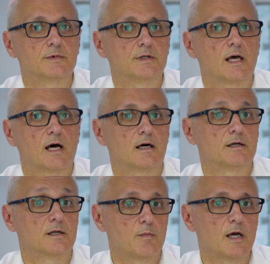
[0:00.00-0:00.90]
They are
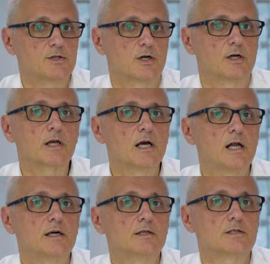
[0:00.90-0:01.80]
the major
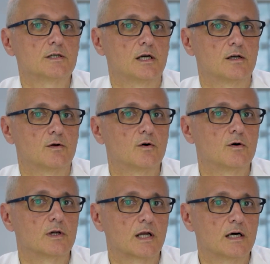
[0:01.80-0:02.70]
killers in
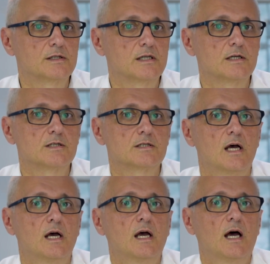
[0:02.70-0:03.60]
all countries.
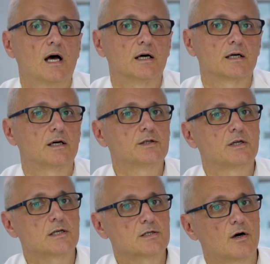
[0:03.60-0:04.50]

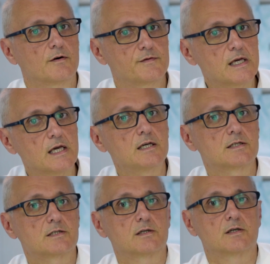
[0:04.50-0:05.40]
Countries of the
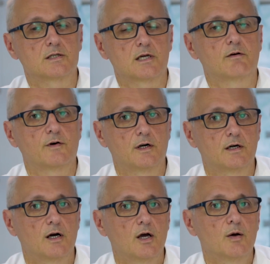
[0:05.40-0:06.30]
East
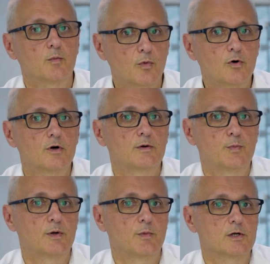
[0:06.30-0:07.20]
suffer more
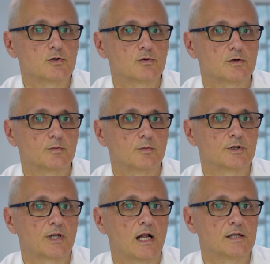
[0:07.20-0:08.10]
premature
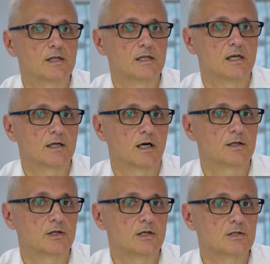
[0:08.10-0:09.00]
mortality than
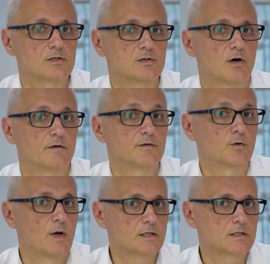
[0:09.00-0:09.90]
countries of the
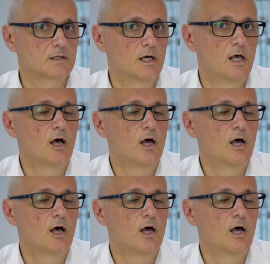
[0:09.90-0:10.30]
West.